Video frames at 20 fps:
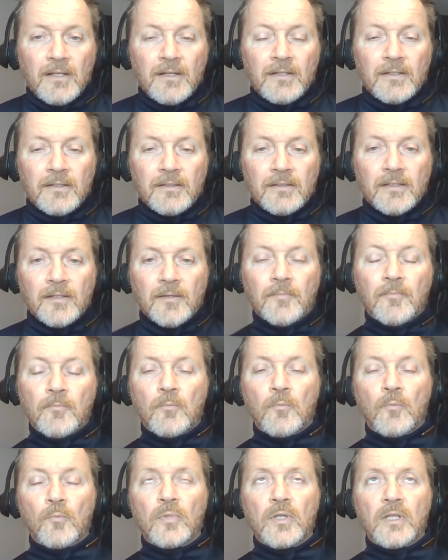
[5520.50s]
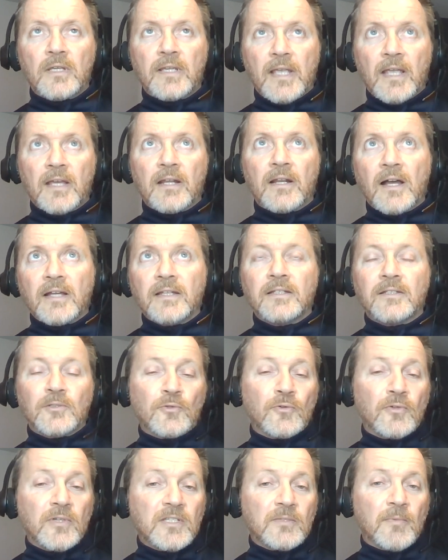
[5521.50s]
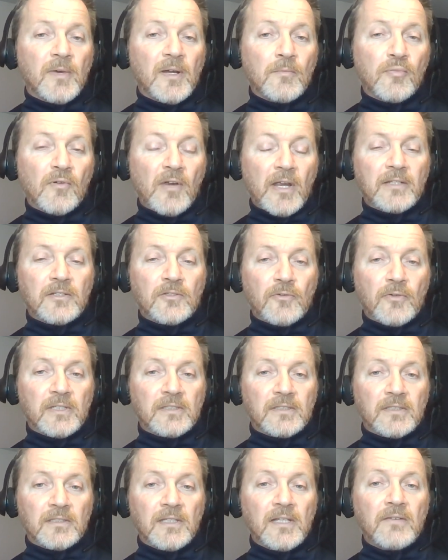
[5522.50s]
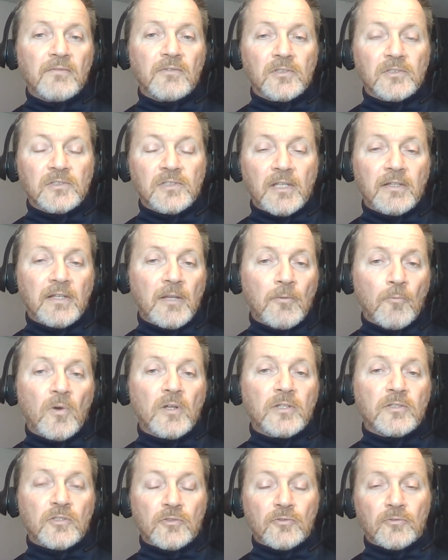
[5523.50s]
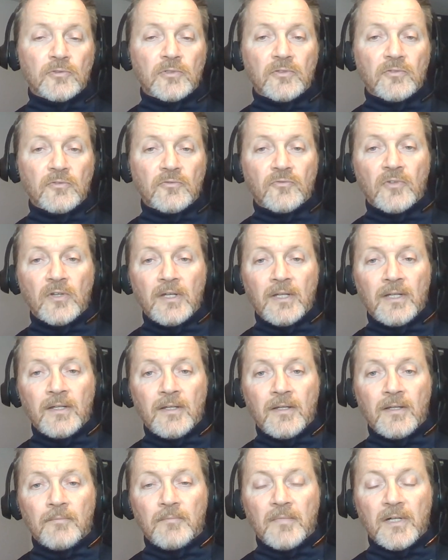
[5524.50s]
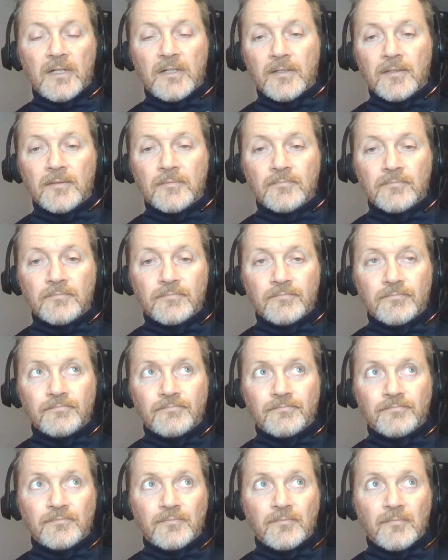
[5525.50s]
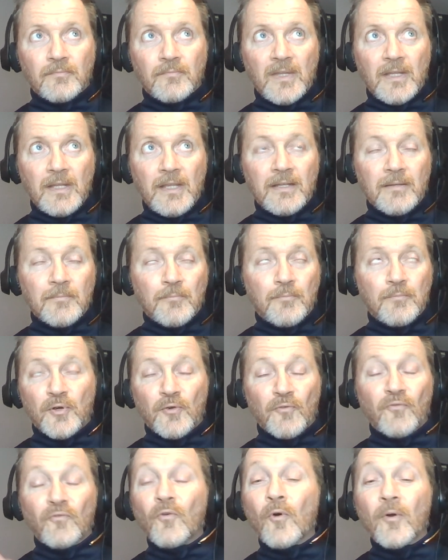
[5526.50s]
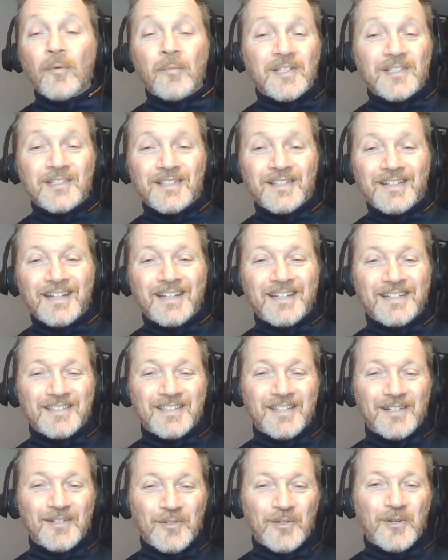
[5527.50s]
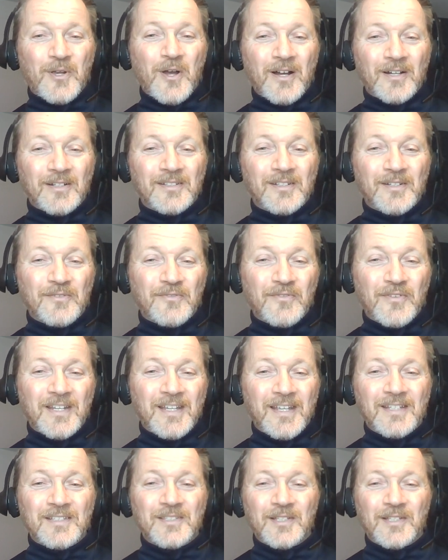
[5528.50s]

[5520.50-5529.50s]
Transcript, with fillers: um, can I increase my brain creatine levels? And then what sort of um, performance enhancing or cognitive enhancing